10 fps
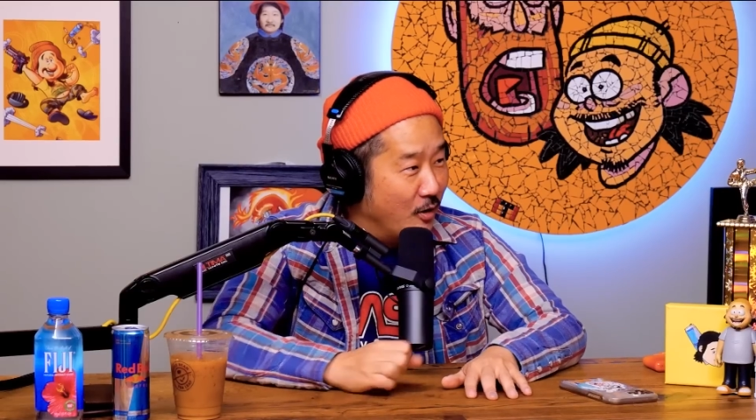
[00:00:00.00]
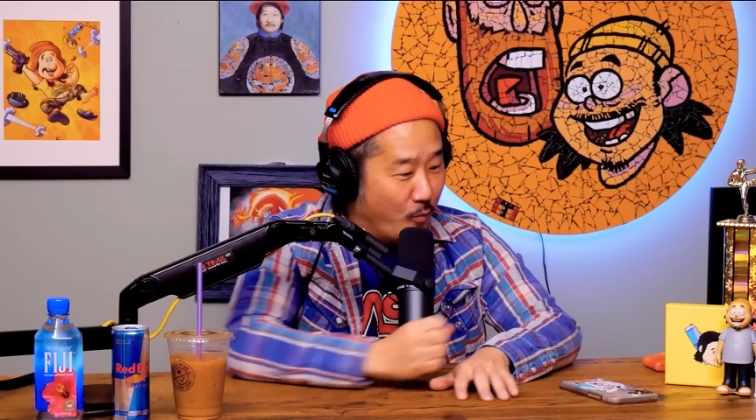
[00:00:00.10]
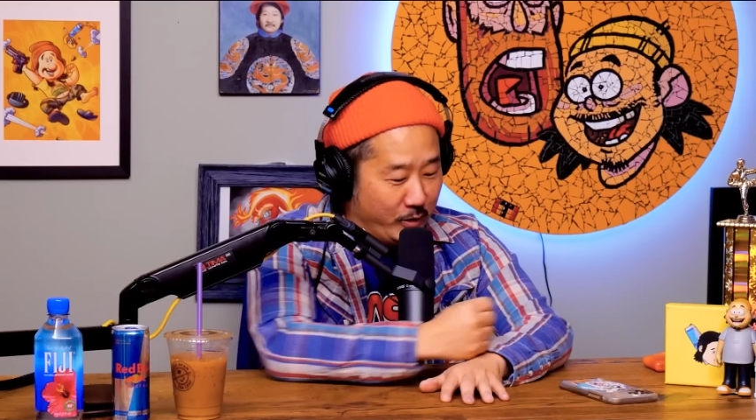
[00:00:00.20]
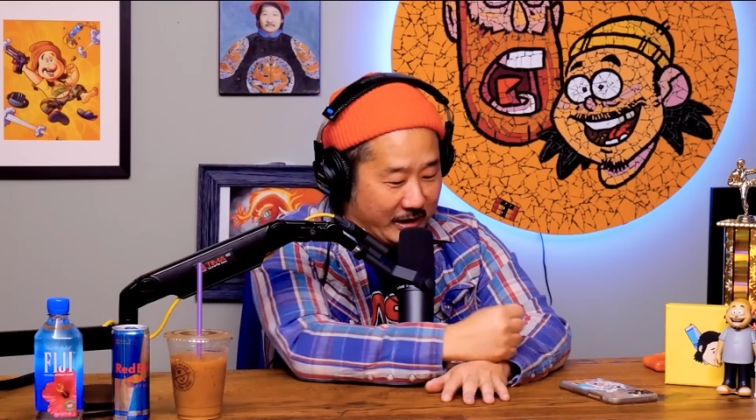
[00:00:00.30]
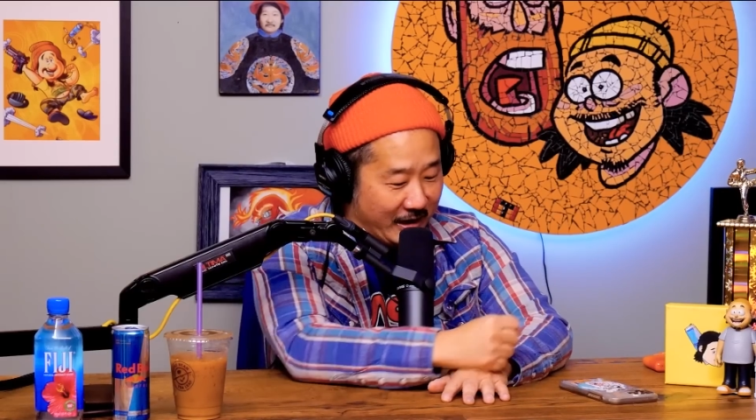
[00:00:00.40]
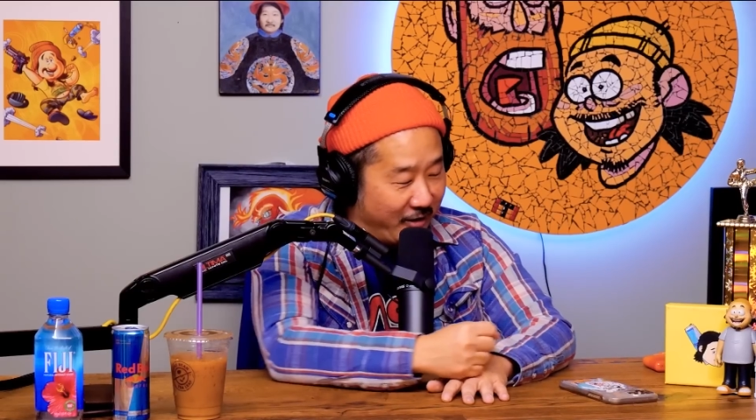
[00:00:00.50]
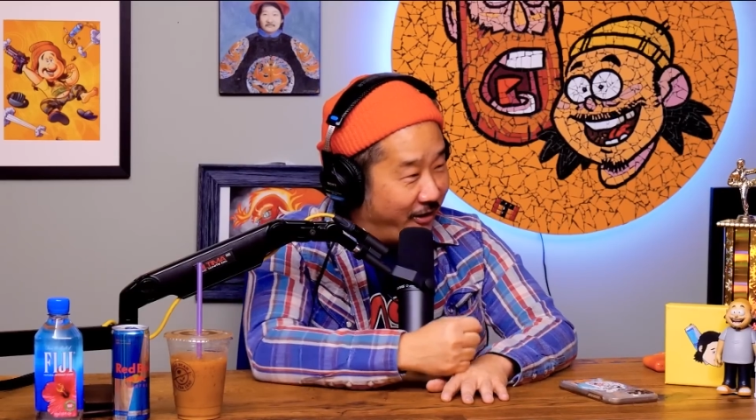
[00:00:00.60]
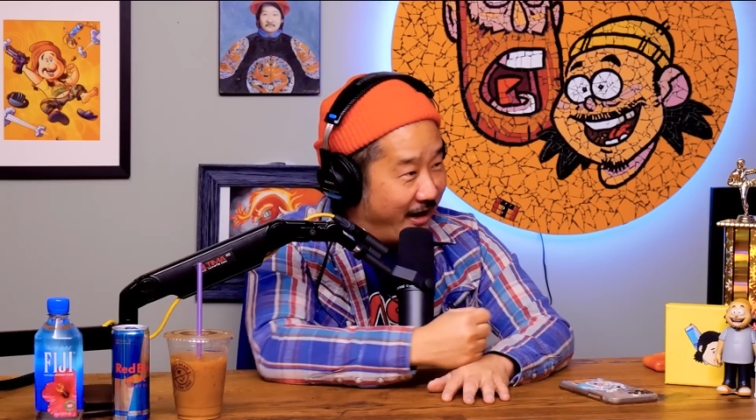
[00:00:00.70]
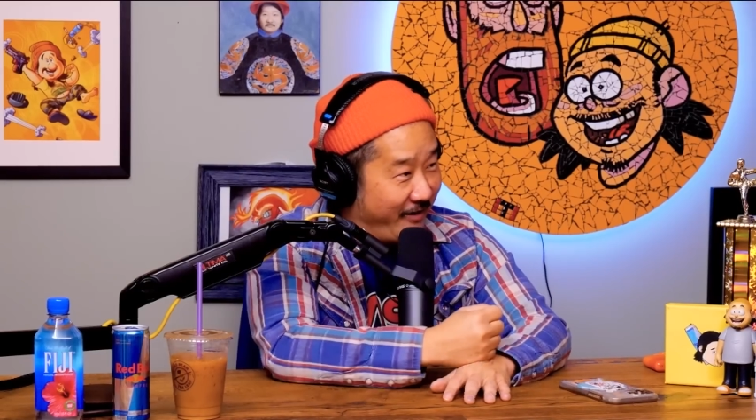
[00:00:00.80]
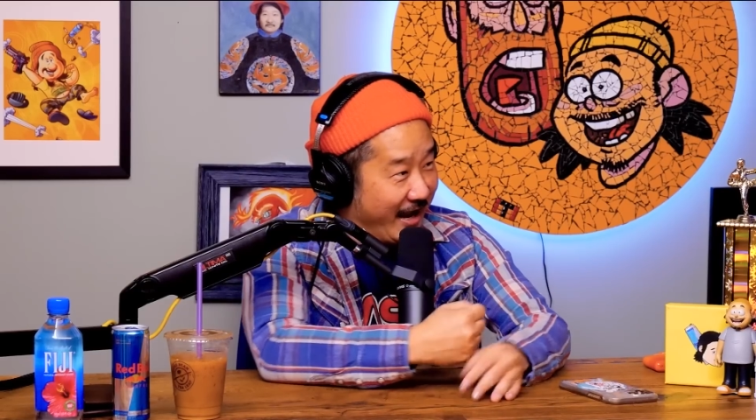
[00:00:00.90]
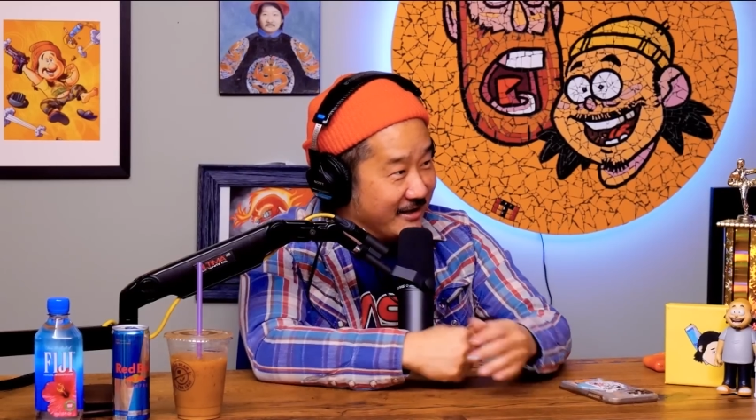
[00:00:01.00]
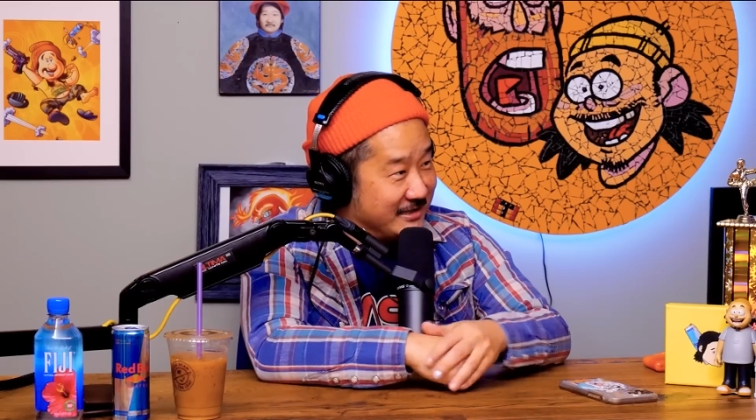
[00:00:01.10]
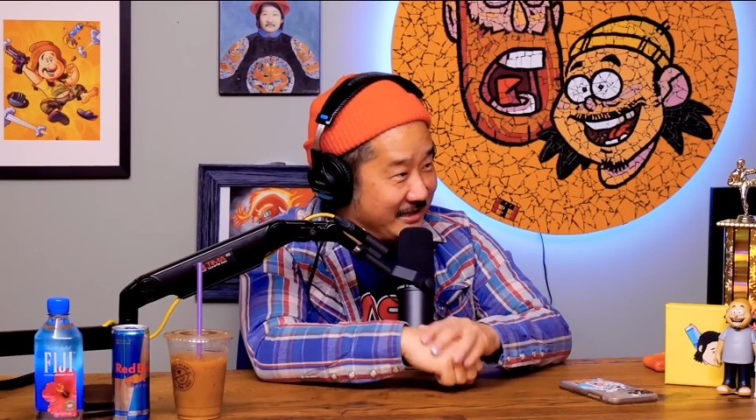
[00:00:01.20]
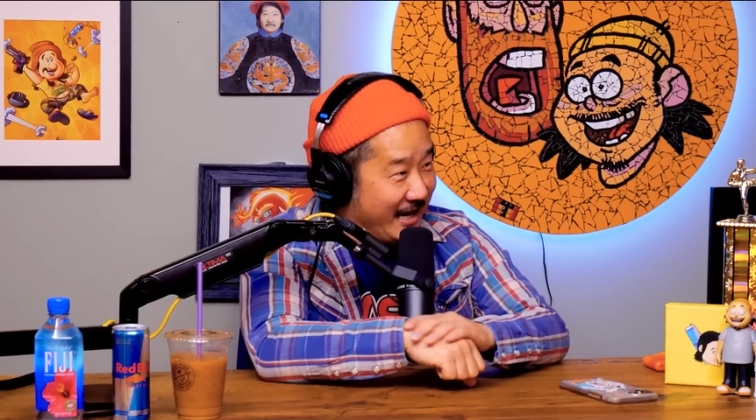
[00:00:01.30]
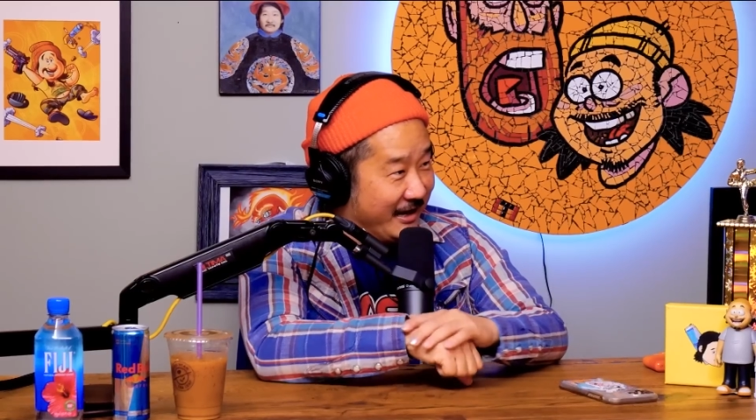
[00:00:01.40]
we got our hands
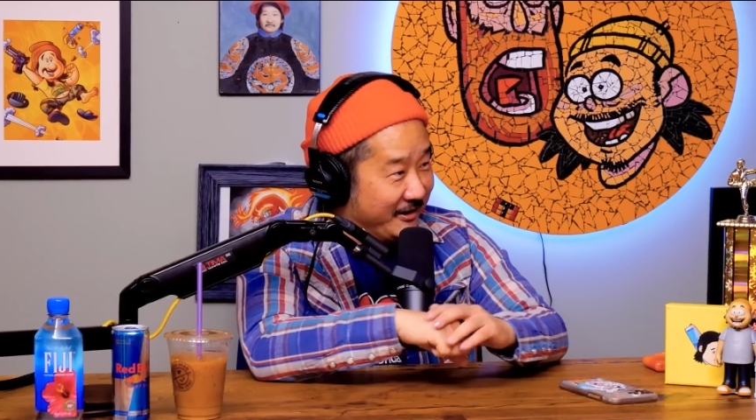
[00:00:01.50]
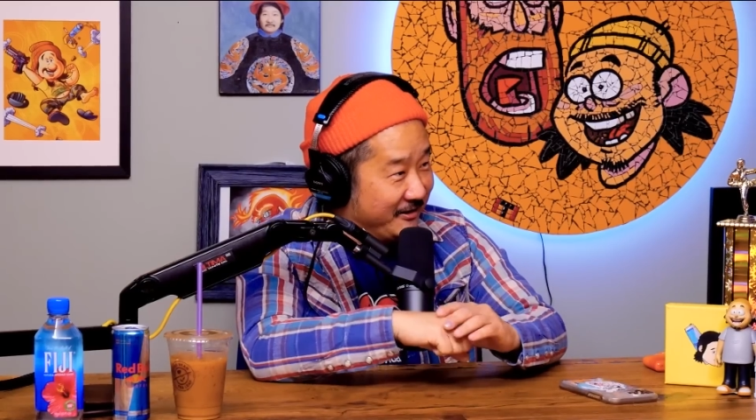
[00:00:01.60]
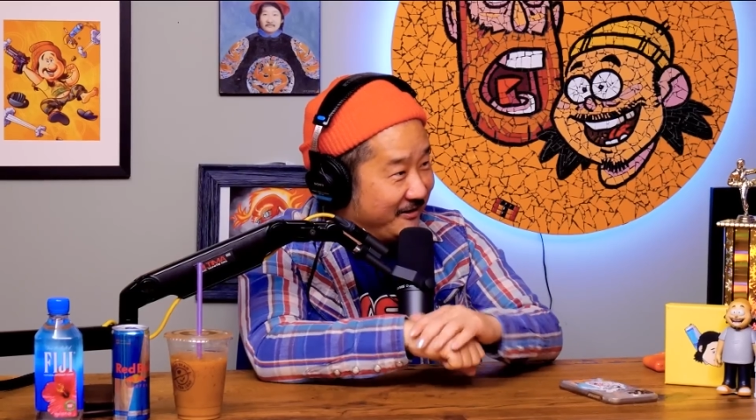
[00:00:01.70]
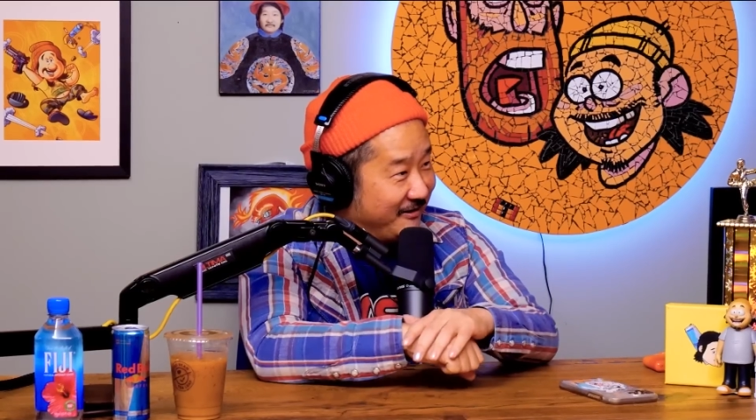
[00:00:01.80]
henned.